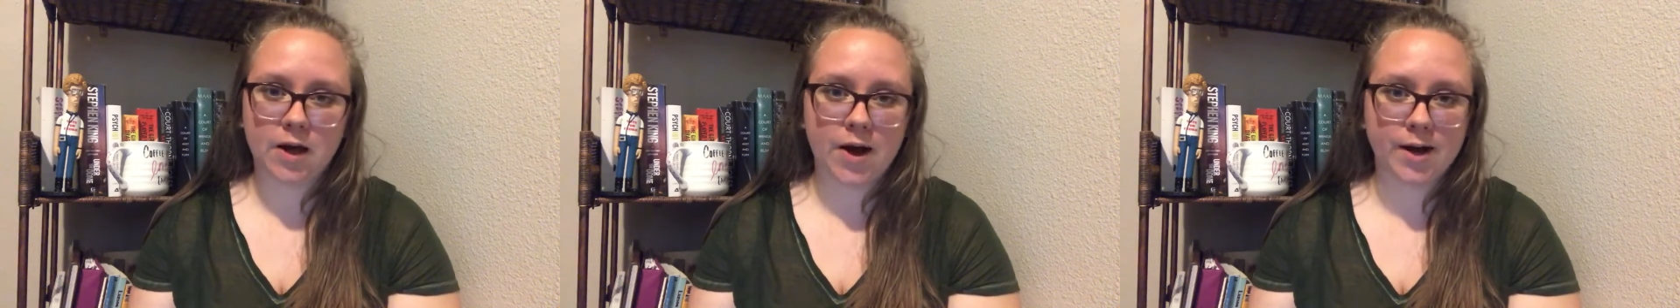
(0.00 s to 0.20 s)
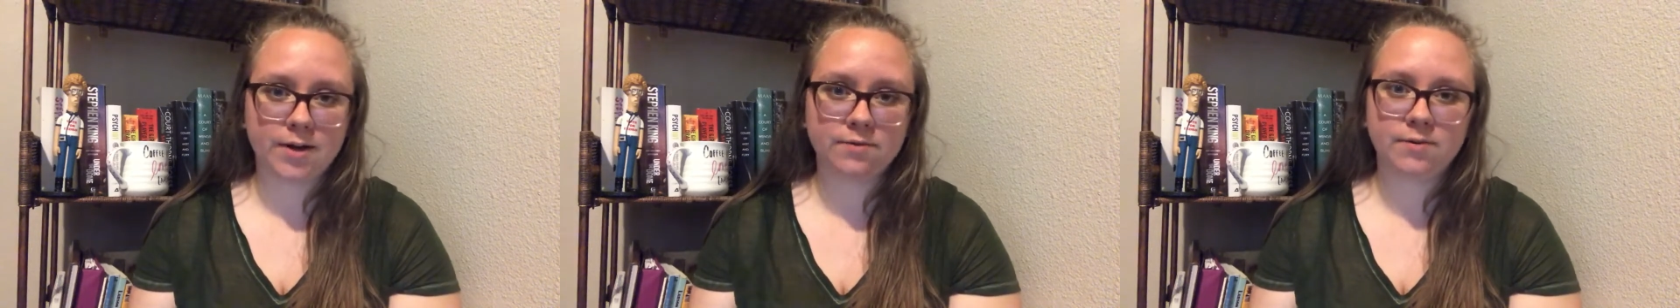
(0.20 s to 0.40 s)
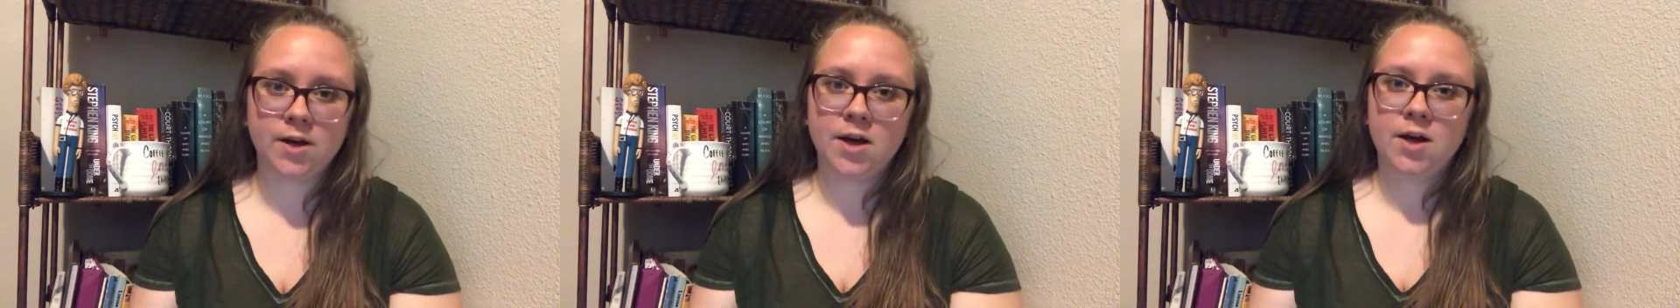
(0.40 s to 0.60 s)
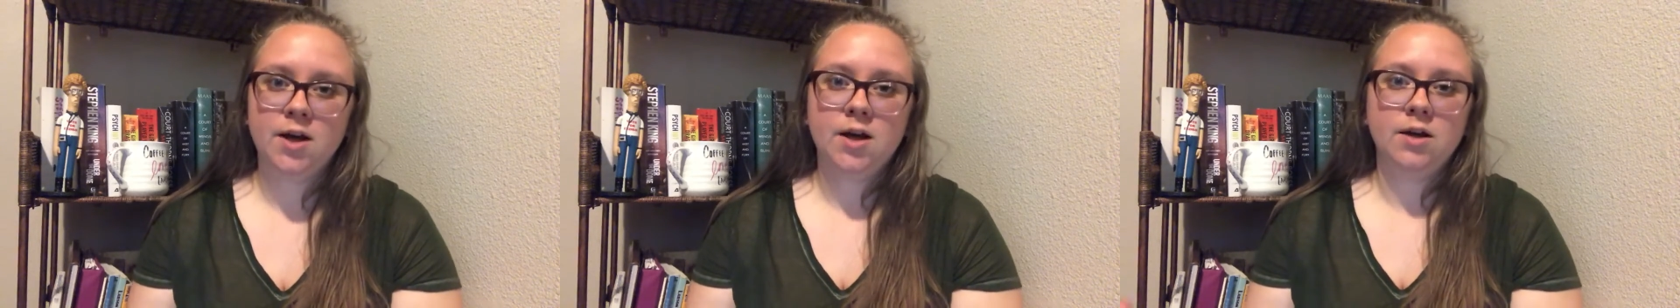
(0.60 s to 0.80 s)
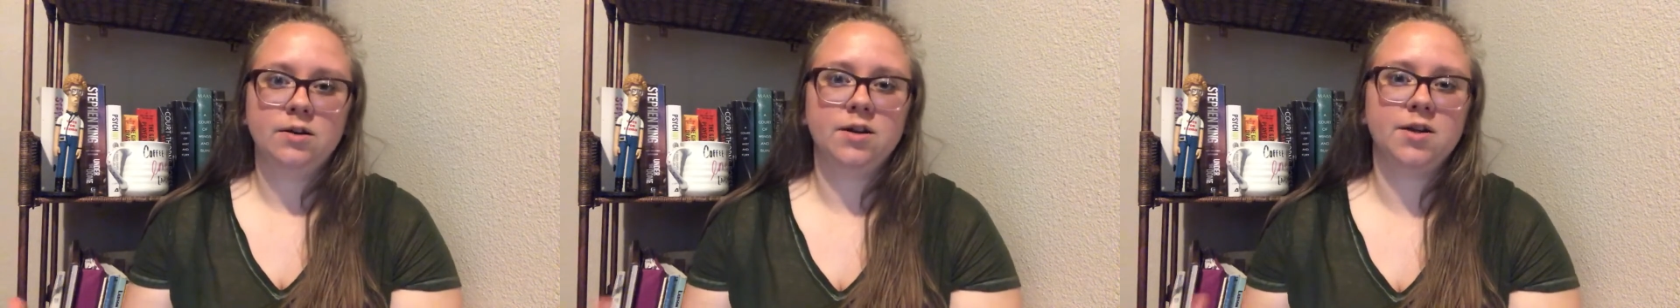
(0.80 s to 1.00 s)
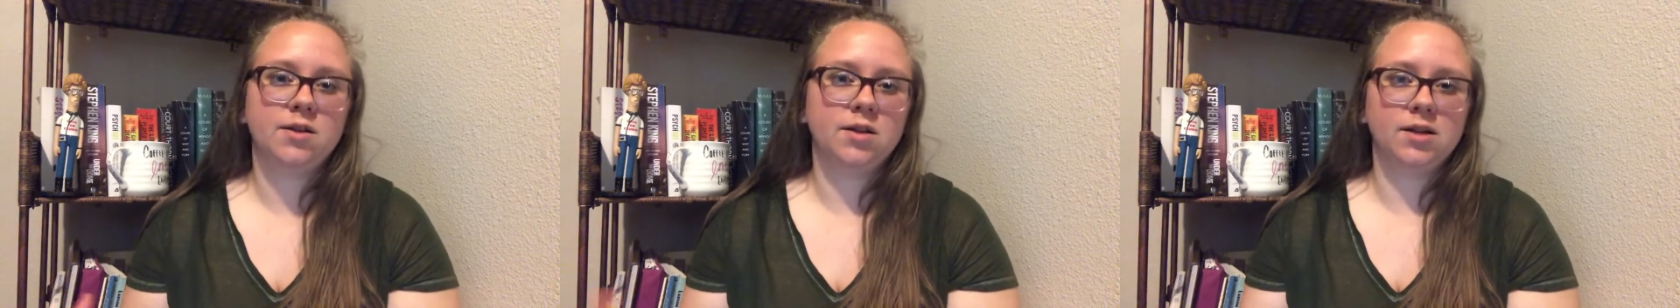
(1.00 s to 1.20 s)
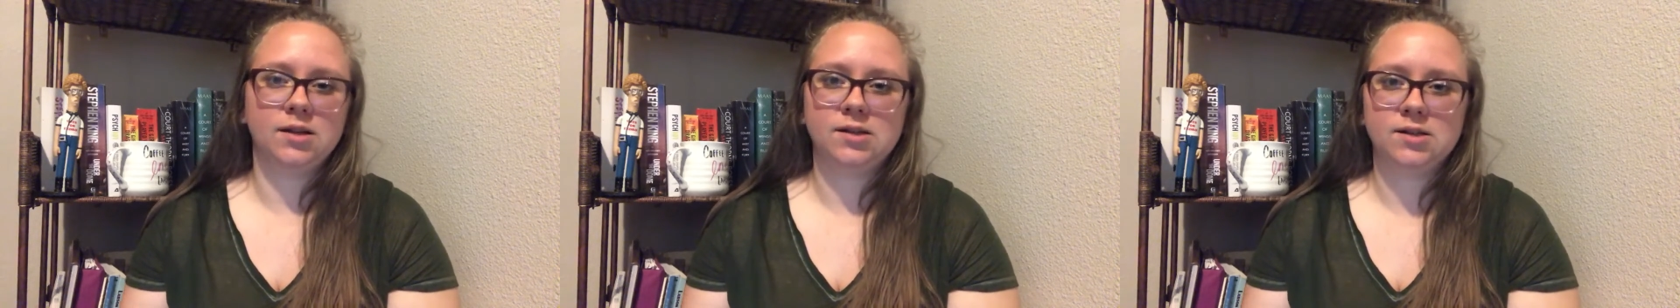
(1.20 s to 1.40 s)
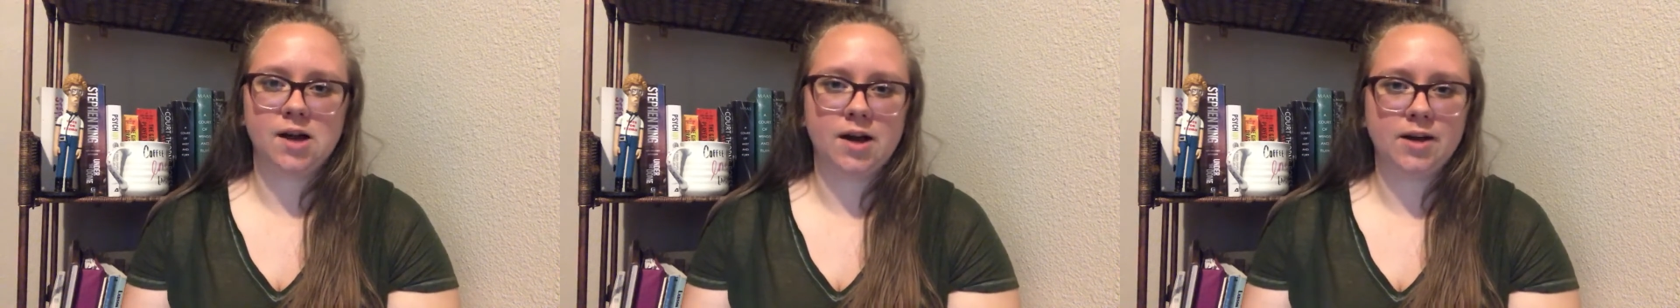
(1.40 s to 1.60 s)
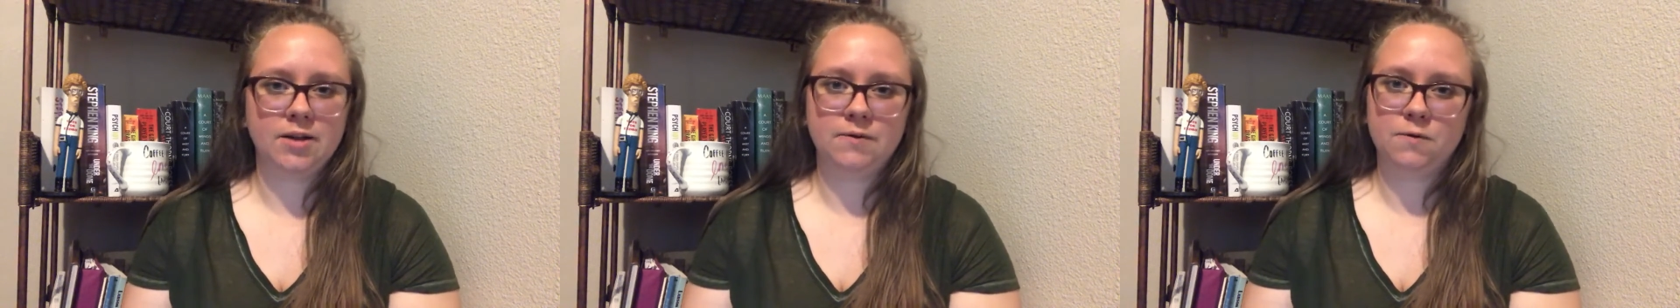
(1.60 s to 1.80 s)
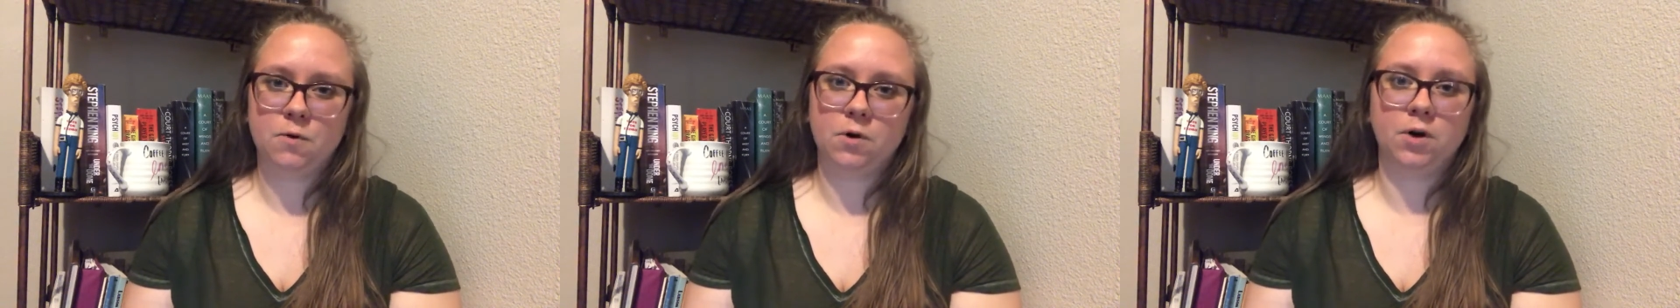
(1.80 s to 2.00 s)
life. Nothing
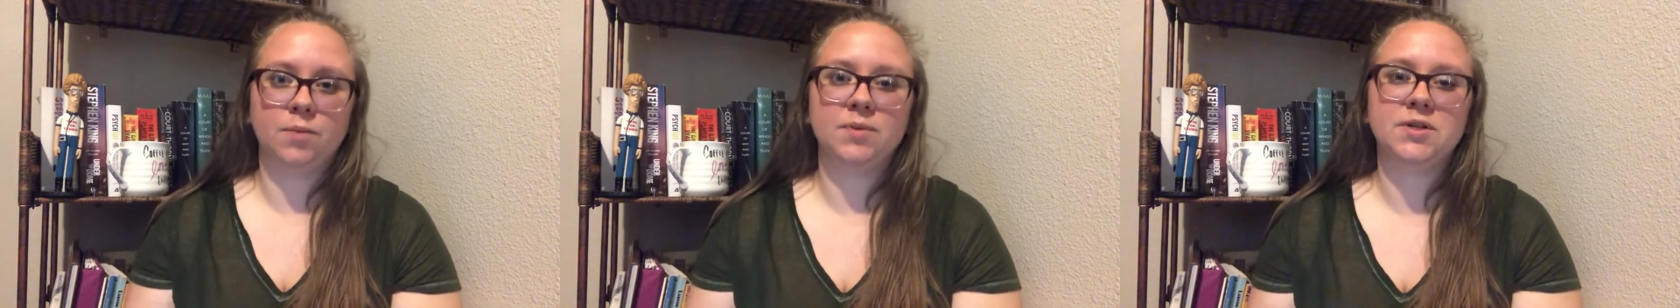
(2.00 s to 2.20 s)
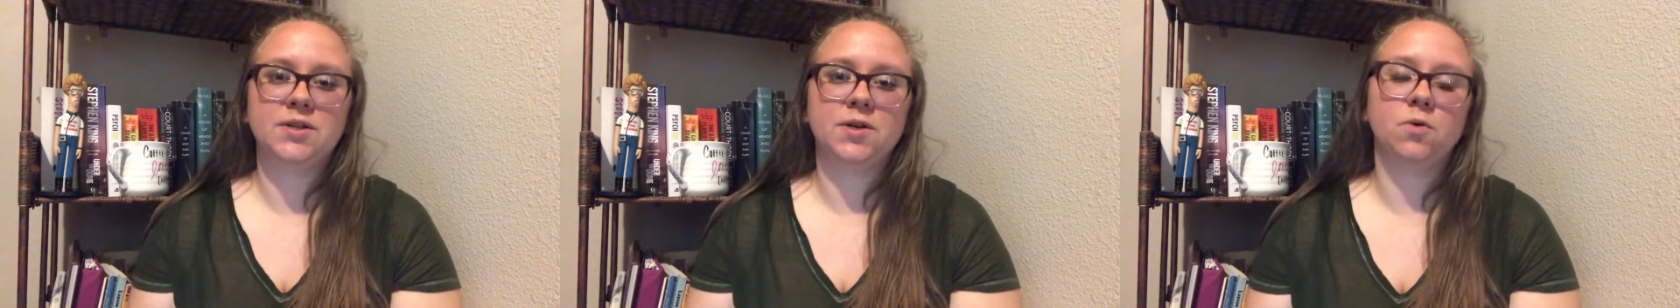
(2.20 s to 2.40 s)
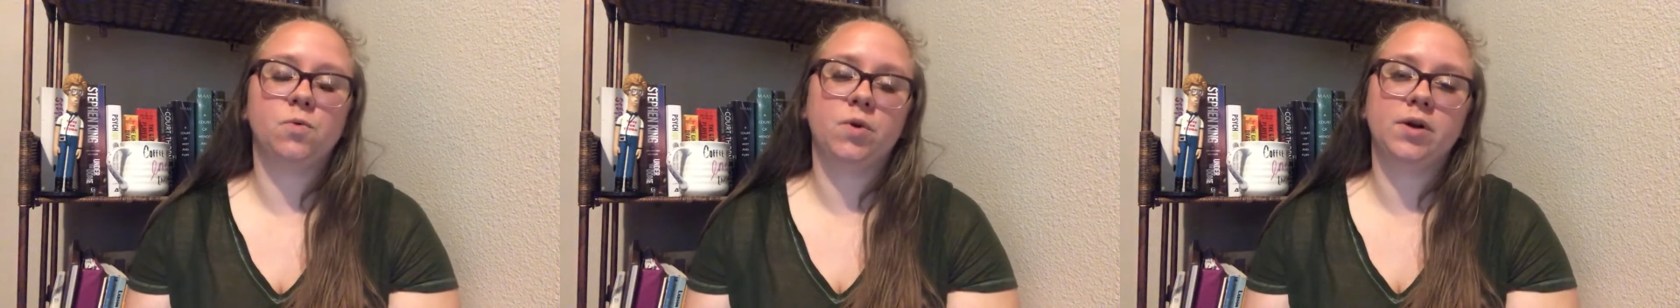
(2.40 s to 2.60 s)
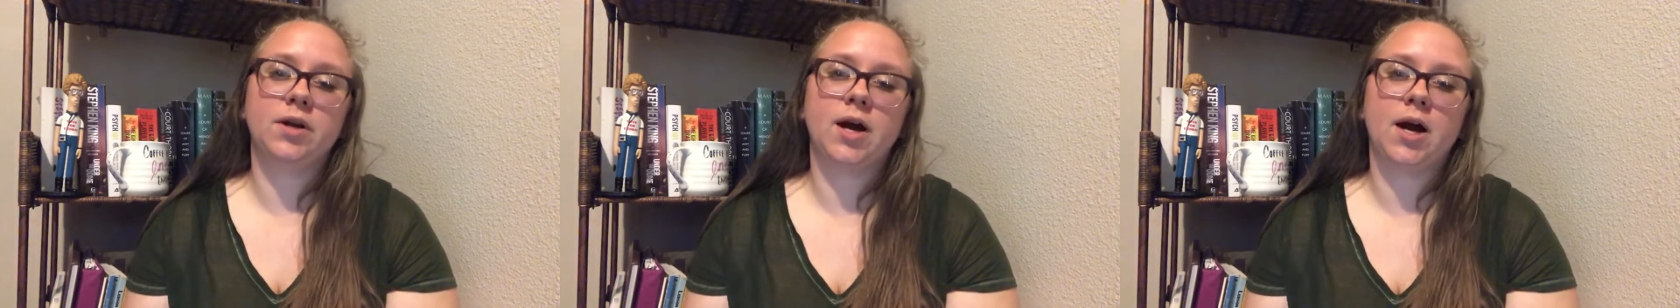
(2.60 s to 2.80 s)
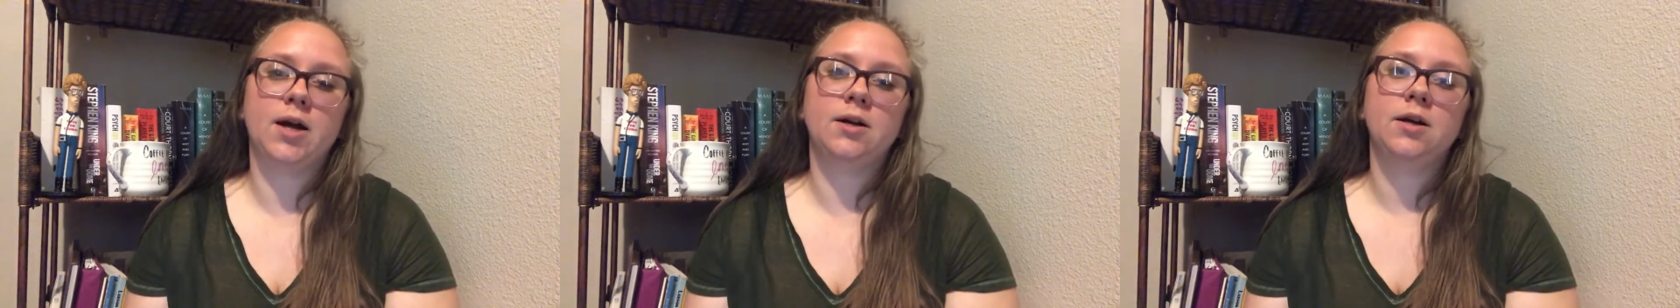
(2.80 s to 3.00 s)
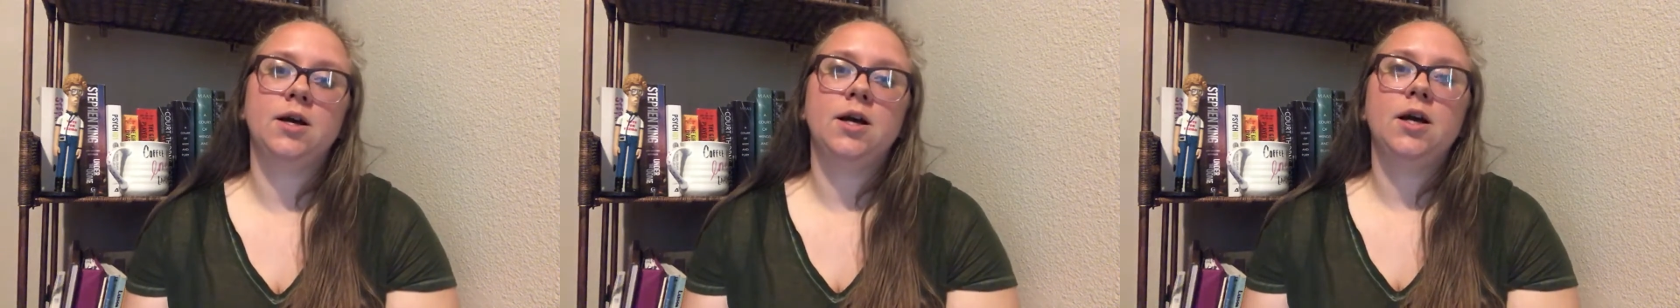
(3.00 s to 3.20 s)
exciting for him until one night